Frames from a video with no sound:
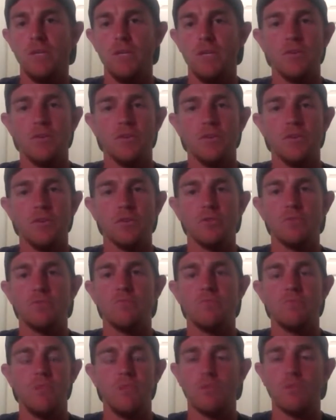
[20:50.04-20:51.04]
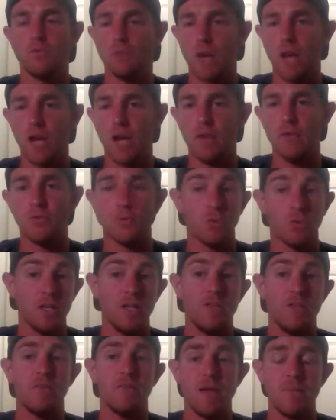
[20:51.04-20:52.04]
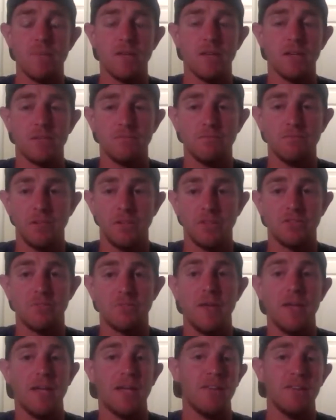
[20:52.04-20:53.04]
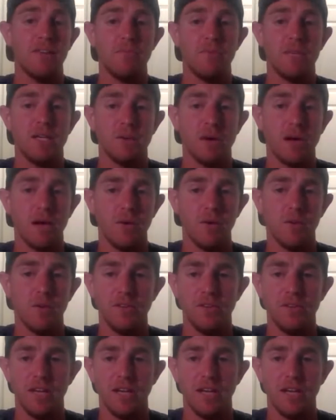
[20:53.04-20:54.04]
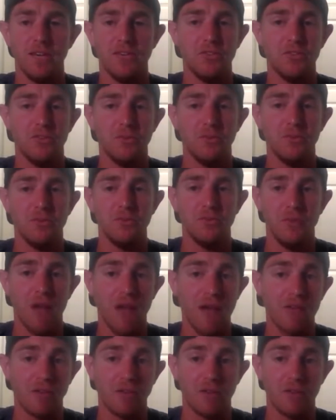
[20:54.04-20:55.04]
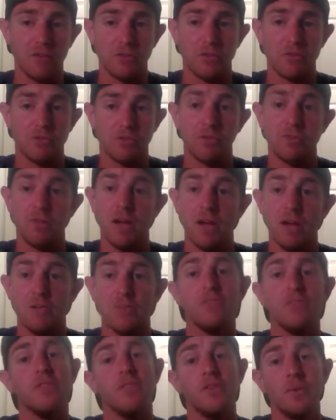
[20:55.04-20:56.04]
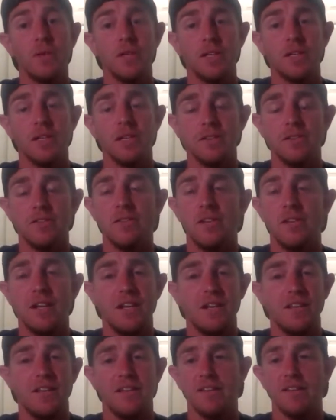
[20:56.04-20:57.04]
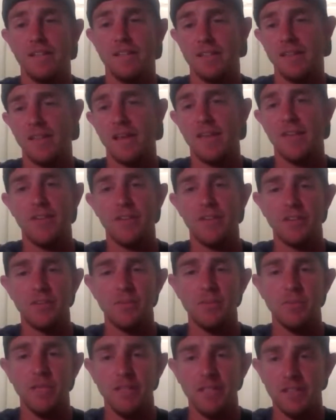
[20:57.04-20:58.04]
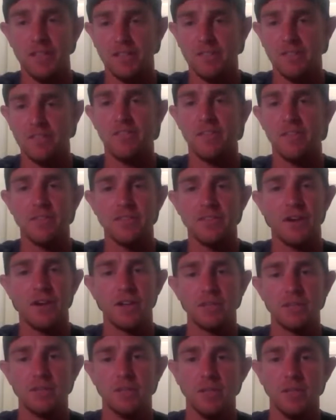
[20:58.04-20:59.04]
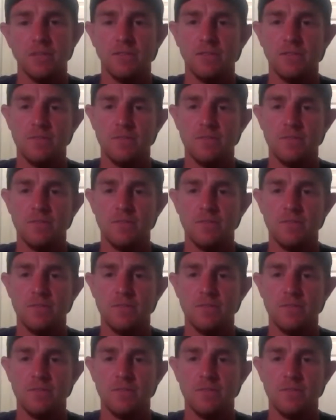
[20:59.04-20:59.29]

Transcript: either round, or even maybe expanding the BMI one day to having 3 rounds in the weekend? Anything like that the committee has talked about?